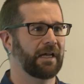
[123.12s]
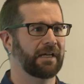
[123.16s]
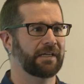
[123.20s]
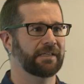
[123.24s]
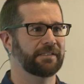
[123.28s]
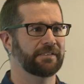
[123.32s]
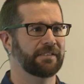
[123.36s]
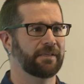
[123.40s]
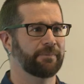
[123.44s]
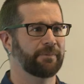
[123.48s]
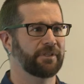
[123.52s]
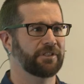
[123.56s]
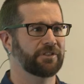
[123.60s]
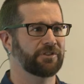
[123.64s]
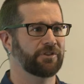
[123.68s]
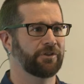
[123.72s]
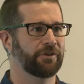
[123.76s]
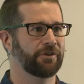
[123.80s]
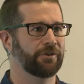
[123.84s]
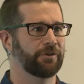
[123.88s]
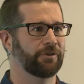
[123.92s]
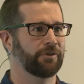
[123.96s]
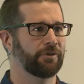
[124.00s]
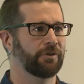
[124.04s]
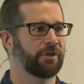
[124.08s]
academic
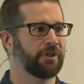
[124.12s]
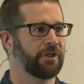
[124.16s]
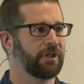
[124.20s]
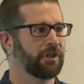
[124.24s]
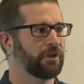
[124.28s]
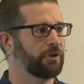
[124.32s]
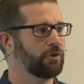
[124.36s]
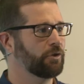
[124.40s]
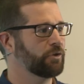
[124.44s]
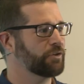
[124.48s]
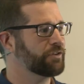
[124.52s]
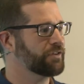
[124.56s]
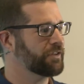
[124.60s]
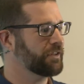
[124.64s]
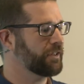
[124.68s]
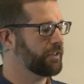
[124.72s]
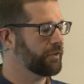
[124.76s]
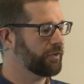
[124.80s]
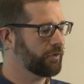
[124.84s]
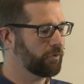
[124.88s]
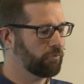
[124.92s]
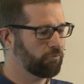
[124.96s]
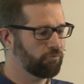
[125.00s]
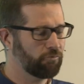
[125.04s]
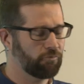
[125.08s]
journal looked at
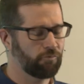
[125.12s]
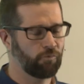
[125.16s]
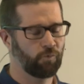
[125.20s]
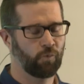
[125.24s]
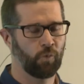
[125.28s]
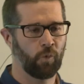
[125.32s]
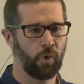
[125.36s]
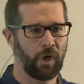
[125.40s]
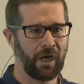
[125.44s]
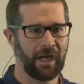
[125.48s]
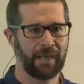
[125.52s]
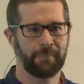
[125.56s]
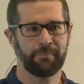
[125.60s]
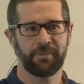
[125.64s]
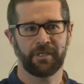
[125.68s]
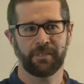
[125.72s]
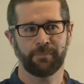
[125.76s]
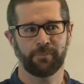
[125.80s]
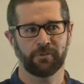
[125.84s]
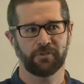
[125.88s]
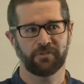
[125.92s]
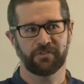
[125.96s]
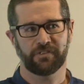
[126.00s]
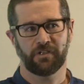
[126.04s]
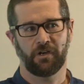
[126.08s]
why
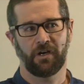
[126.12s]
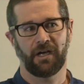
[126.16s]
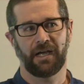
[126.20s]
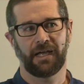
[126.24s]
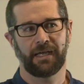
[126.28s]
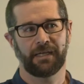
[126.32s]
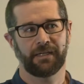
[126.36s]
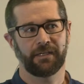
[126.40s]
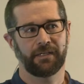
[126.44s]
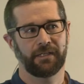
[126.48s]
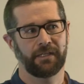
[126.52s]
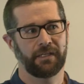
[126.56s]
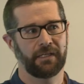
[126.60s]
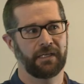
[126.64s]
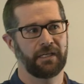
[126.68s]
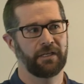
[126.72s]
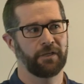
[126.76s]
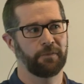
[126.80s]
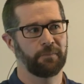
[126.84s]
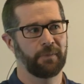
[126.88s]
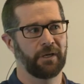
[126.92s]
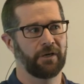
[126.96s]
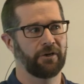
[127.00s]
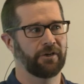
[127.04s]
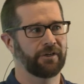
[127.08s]
people die in
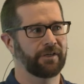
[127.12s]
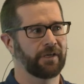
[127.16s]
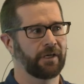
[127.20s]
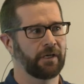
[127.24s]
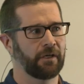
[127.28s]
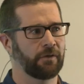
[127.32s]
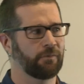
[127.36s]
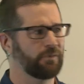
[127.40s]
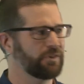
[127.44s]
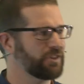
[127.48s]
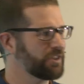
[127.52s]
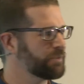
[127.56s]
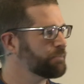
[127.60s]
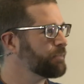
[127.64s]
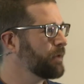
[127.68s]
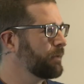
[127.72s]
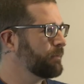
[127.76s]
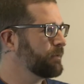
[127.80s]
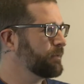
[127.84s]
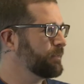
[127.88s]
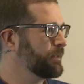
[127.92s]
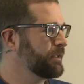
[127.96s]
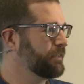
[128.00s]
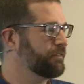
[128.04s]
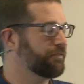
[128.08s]
America, which
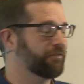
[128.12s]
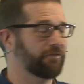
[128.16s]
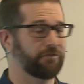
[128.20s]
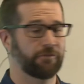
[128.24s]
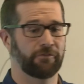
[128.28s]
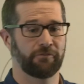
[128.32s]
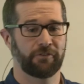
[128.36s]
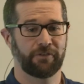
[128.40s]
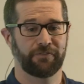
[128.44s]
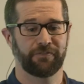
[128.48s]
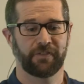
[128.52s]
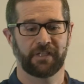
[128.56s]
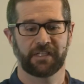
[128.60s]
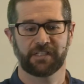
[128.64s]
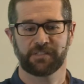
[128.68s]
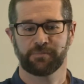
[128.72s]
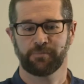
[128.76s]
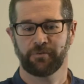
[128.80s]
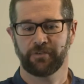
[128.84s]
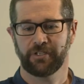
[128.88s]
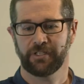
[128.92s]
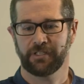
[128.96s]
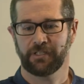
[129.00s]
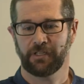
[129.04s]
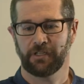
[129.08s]
probably reflects
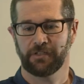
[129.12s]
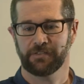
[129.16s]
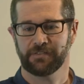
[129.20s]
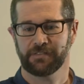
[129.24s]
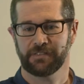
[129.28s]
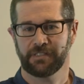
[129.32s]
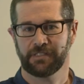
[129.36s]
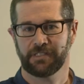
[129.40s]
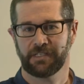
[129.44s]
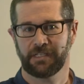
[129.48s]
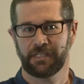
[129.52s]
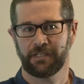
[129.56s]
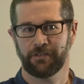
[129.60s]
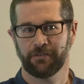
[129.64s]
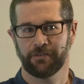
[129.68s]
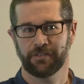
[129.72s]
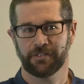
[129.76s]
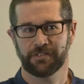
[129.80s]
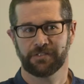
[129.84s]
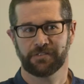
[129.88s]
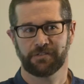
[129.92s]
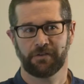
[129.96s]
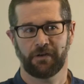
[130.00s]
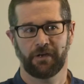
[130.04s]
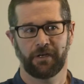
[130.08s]
pretty closely to here in
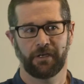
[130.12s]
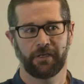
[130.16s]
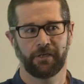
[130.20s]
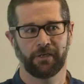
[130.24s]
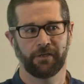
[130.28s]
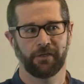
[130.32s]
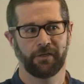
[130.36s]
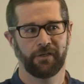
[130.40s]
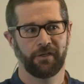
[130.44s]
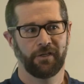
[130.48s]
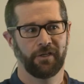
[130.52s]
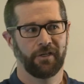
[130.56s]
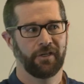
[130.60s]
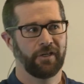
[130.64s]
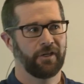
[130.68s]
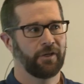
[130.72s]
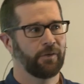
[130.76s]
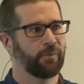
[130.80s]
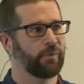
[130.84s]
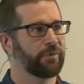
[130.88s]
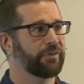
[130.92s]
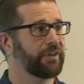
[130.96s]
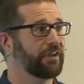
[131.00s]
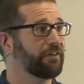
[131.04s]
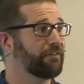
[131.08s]
Australia.
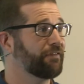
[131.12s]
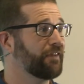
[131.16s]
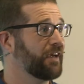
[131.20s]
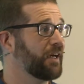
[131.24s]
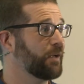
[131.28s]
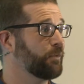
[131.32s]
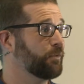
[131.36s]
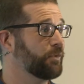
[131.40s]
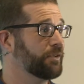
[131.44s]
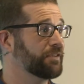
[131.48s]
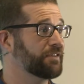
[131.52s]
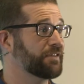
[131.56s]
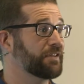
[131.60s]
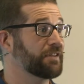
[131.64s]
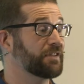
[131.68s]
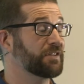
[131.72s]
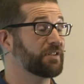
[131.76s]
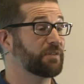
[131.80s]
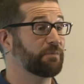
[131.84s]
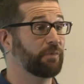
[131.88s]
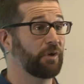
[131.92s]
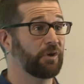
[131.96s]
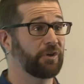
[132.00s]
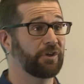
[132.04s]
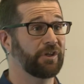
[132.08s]
What they found was that
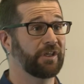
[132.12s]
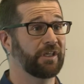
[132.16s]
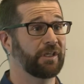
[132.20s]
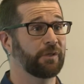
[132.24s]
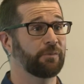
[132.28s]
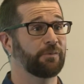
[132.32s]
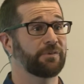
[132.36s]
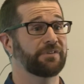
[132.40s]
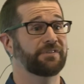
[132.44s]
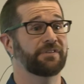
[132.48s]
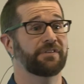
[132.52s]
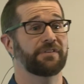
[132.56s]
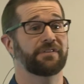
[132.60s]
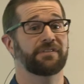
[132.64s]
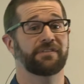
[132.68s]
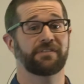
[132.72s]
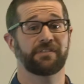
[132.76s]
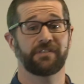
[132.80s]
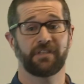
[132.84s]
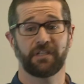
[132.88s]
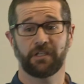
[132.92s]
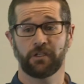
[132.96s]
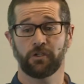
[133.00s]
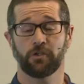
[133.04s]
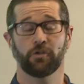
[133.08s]
smoking was the
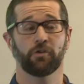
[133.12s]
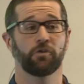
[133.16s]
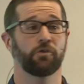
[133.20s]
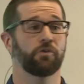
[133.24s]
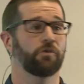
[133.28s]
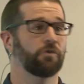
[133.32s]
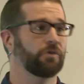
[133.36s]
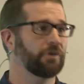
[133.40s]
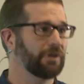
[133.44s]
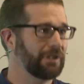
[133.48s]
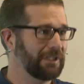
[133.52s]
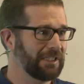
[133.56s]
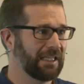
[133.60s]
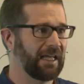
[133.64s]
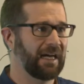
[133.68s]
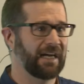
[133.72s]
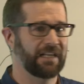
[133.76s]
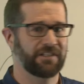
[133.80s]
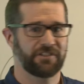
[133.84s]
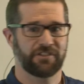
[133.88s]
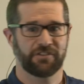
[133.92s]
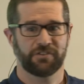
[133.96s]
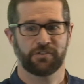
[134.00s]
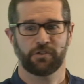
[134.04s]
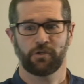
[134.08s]
single
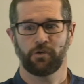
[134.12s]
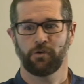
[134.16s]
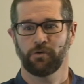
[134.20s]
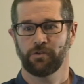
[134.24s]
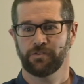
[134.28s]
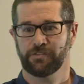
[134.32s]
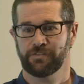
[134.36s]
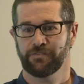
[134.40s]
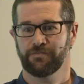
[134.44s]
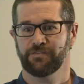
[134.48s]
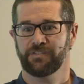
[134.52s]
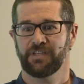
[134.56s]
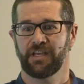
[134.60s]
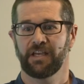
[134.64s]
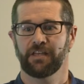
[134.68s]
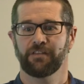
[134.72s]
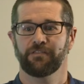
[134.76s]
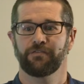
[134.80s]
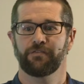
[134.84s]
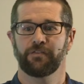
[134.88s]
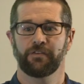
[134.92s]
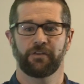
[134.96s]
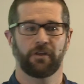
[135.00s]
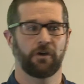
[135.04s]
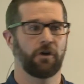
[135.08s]
largest cause of death
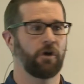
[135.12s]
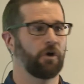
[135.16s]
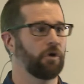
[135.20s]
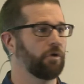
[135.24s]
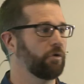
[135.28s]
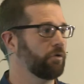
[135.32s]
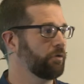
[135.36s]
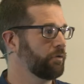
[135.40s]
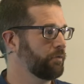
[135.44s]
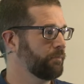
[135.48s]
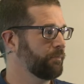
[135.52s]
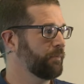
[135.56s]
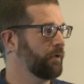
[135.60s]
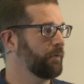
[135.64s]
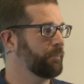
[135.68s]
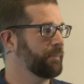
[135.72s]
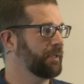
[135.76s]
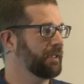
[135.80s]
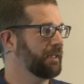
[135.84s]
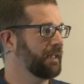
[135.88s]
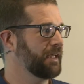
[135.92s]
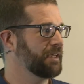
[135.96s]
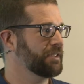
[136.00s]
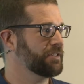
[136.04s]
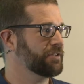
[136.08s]
for the whole
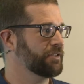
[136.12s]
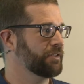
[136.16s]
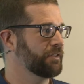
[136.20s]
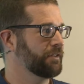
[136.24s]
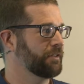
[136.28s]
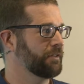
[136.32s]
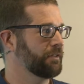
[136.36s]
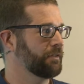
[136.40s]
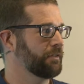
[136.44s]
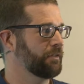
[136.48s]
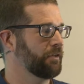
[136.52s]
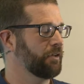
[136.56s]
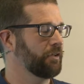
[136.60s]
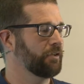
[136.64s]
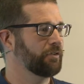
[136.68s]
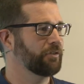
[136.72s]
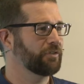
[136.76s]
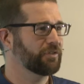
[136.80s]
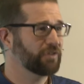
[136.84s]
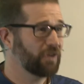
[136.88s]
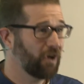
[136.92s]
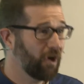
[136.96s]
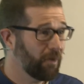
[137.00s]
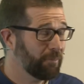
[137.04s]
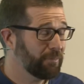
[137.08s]
population. On
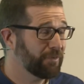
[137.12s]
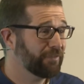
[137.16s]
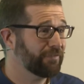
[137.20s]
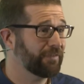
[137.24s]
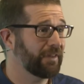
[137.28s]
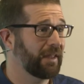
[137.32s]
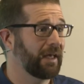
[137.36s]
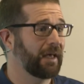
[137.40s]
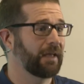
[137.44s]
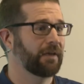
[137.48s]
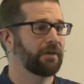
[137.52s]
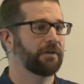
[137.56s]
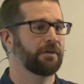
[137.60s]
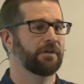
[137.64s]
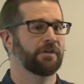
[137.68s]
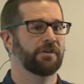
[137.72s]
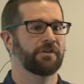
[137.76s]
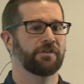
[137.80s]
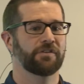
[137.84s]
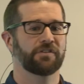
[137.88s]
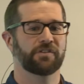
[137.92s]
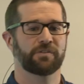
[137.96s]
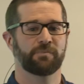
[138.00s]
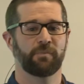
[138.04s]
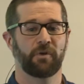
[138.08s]
top of that,
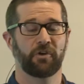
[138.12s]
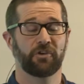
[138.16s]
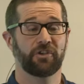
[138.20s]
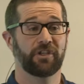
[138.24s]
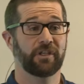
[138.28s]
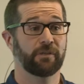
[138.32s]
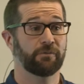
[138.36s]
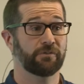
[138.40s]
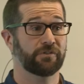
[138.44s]
smoking